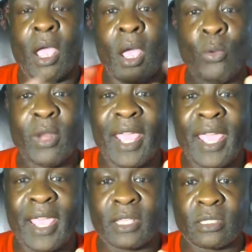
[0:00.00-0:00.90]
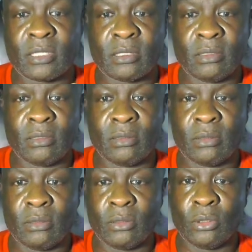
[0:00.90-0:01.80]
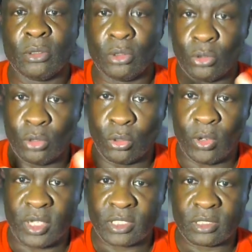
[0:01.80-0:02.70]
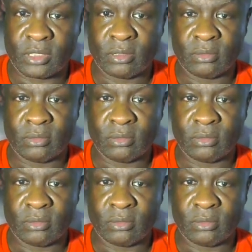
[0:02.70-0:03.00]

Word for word: I want to ask you a question.